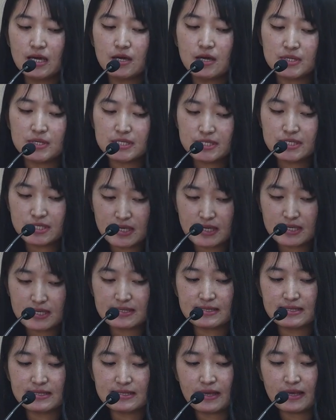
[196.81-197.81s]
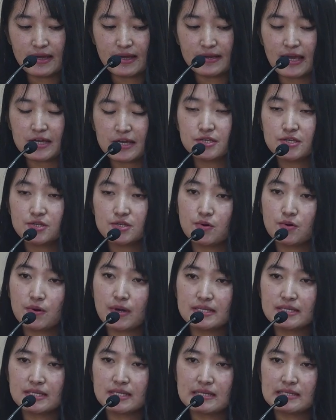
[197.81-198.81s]
which is an
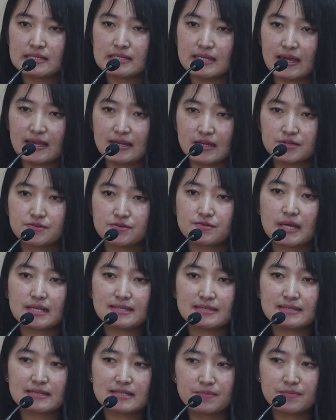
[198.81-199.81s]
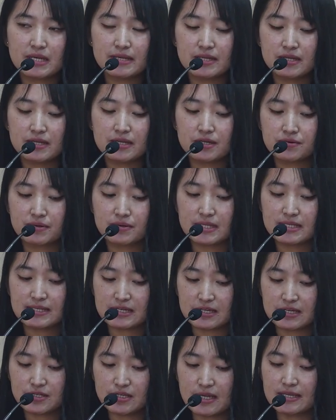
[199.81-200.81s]
action-oriented and a transdisciplinary
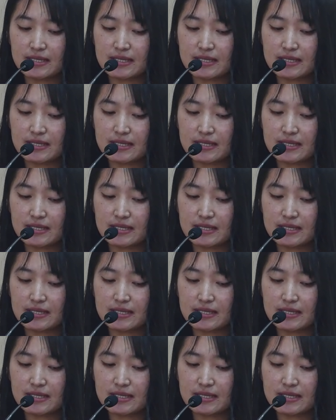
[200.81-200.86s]
research